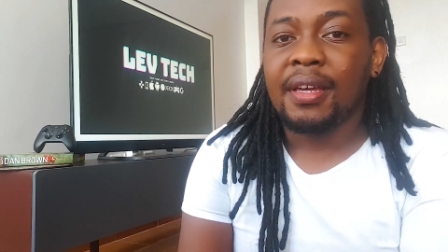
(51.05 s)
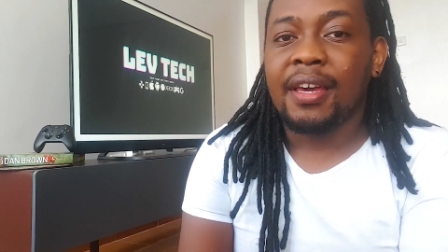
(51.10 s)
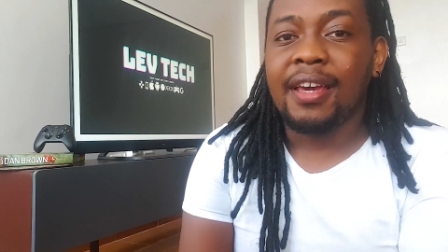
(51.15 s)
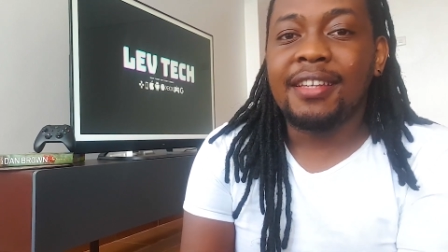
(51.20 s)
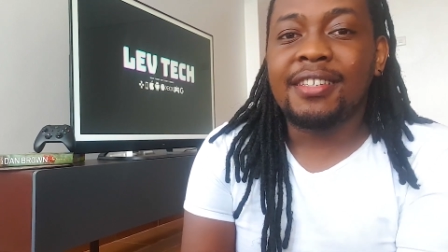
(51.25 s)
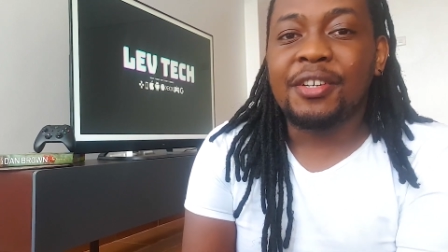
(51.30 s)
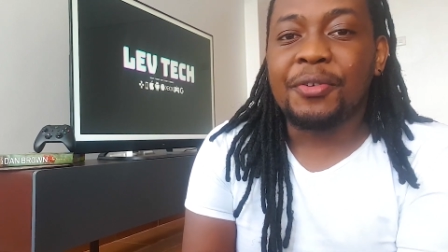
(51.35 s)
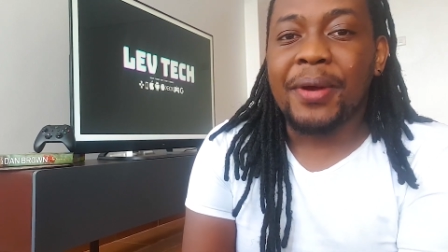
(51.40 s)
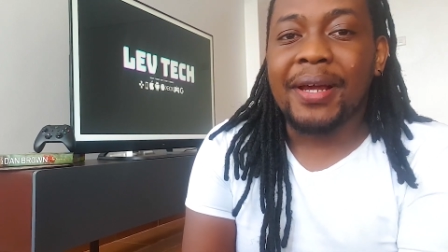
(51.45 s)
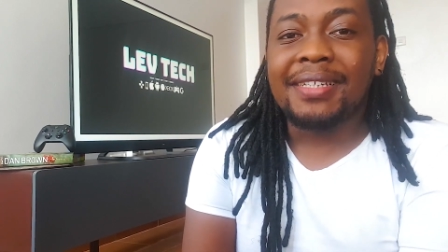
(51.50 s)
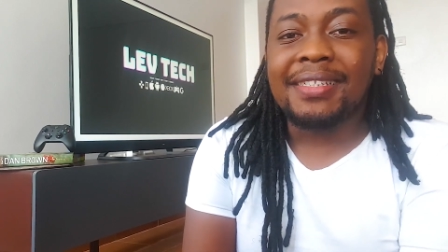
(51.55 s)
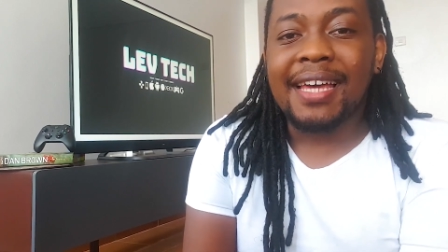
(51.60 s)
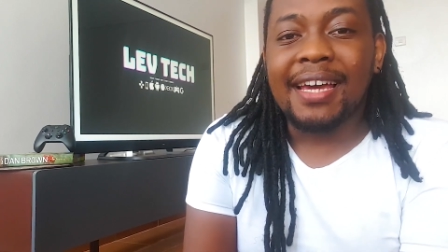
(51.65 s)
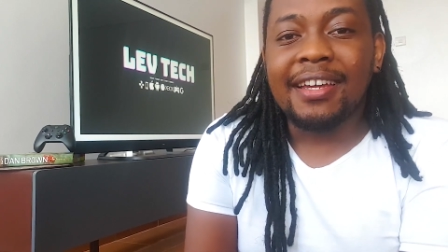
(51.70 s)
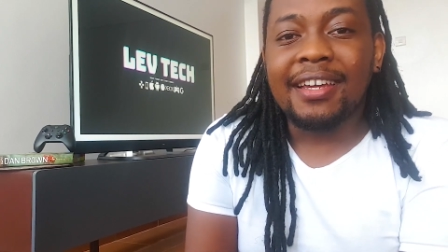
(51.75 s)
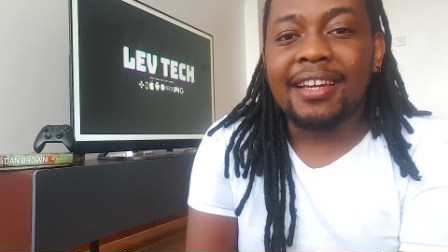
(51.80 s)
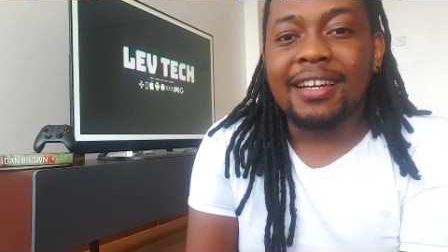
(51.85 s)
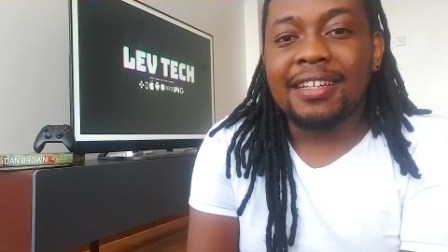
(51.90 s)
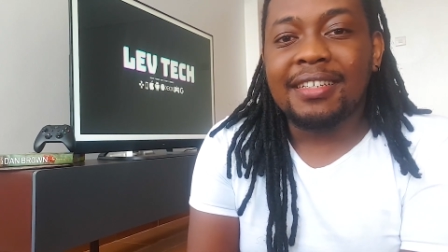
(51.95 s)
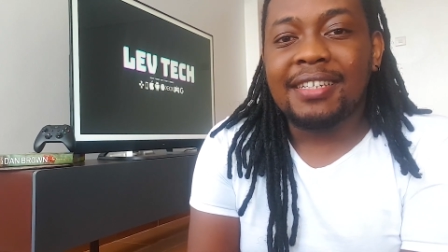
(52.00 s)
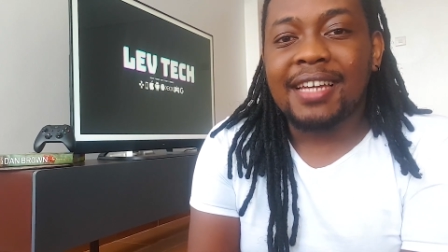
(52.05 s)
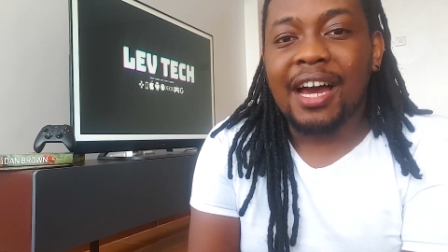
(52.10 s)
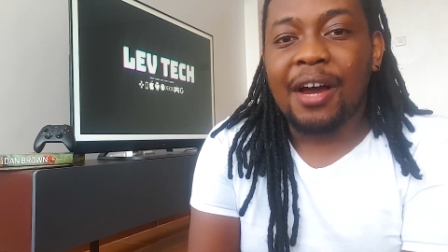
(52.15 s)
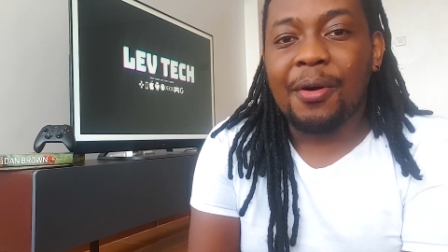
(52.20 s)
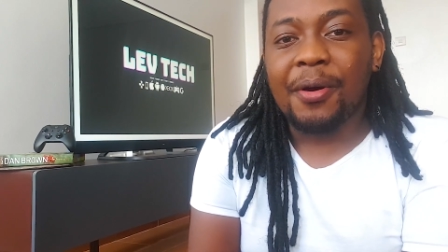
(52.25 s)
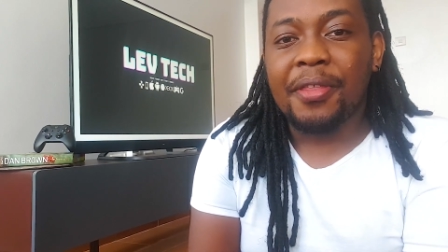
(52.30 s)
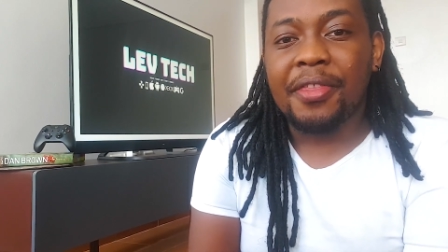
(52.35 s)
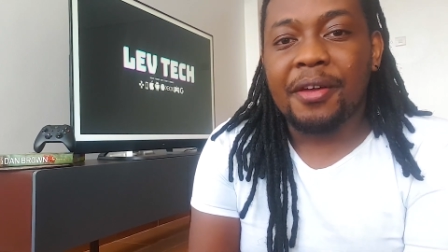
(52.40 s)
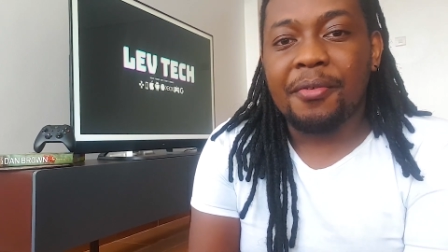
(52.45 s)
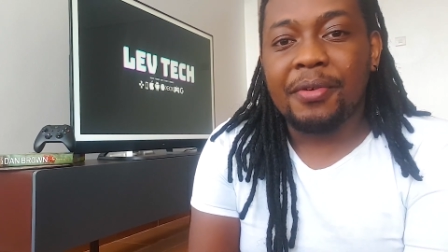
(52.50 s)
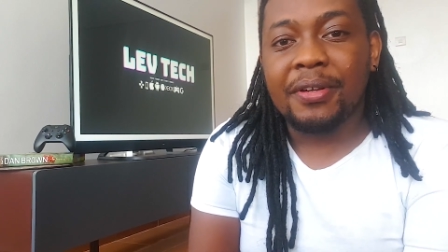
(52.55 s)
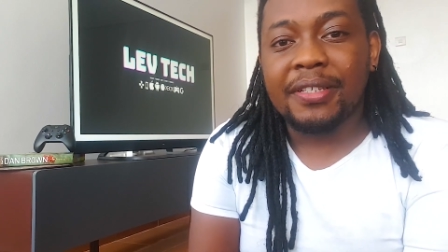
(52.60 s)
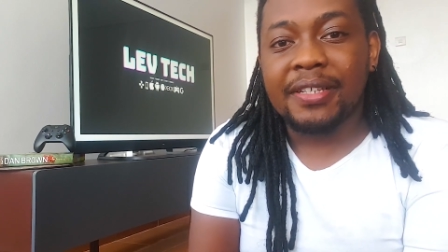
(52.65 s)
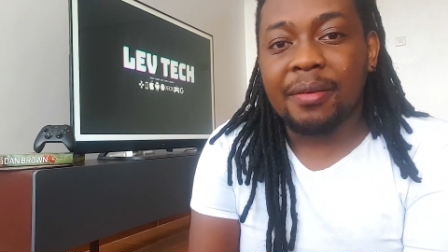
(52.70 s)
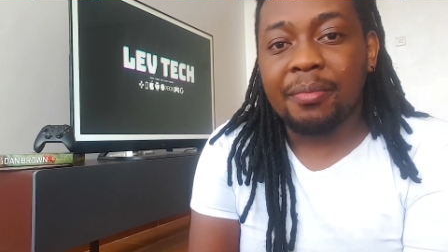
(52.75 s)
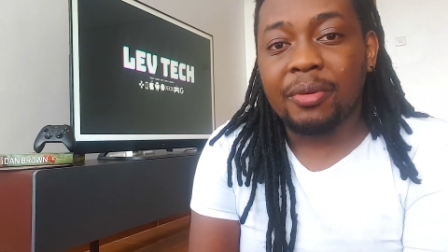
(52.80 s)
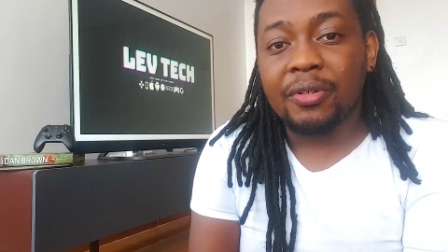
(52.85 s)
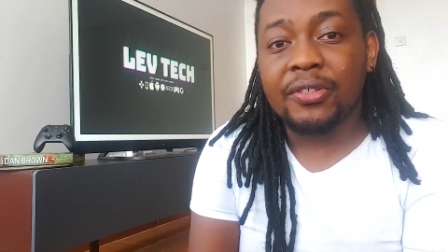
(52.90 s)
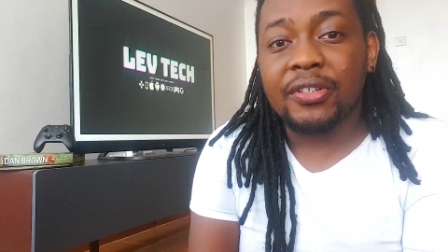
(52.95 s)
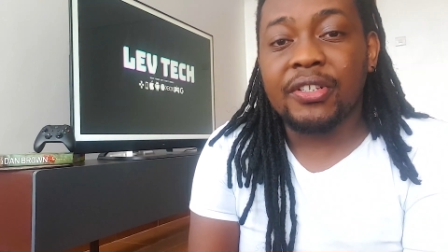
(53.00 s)
It's a rectangular tower that
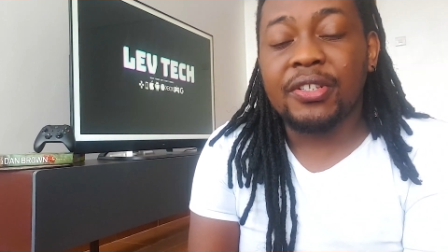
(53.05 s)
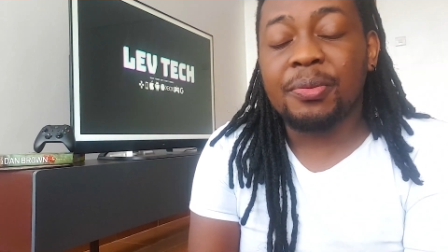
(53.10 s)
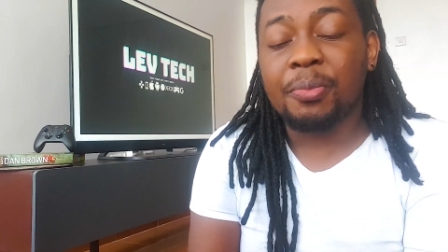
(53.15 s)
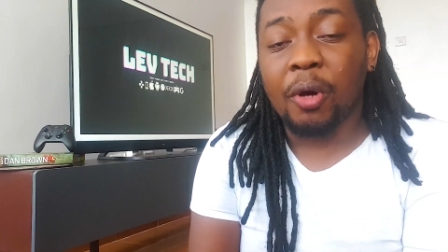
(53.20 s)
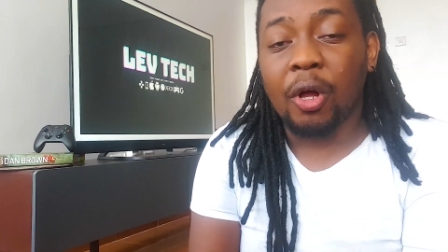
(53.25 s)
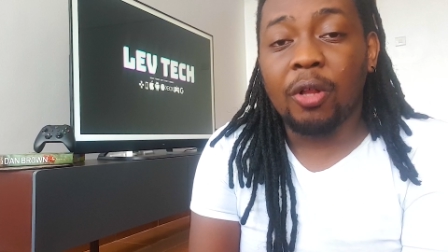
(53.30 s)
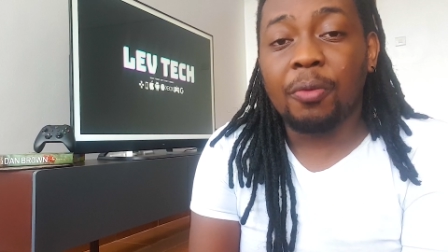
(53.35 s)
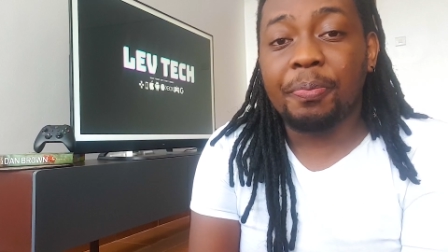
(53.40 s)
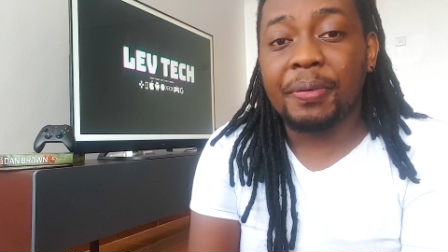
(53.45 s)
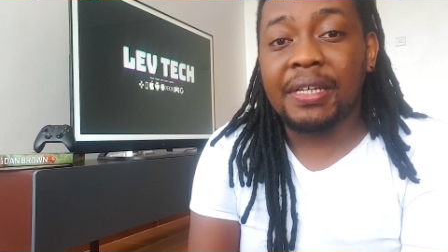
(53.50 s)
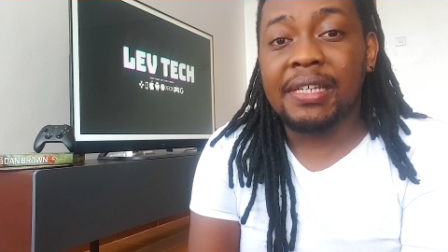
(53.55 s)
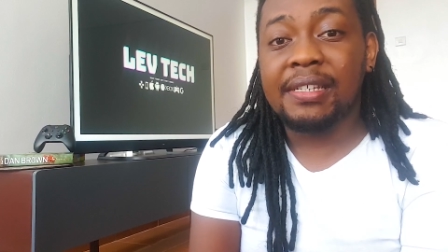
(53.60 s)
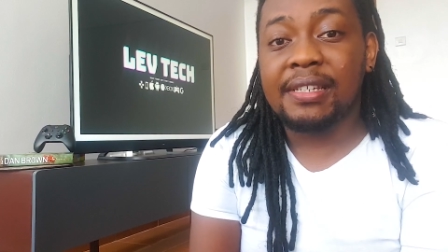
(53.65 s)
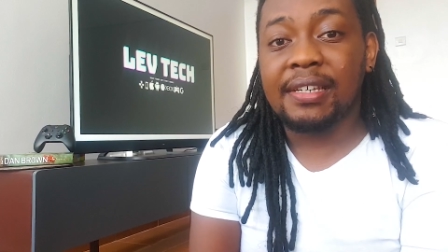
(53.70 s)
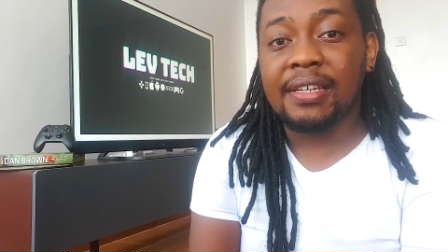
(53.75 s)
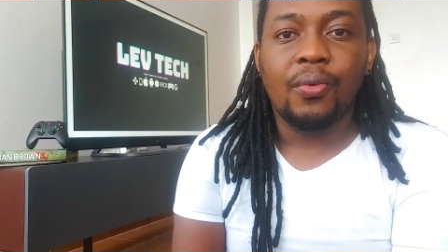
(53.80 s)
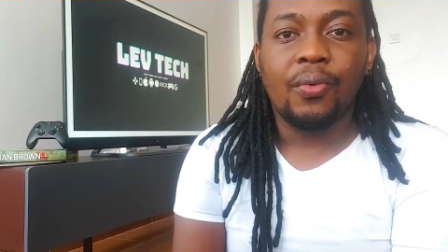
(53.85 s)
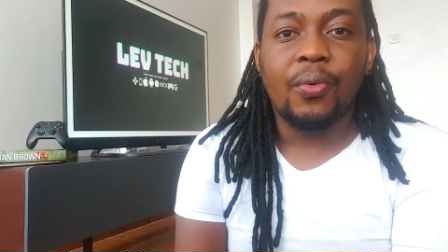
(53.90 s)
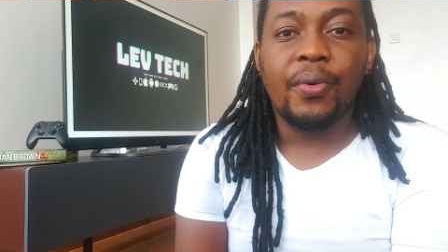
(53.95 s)
resembles a small PC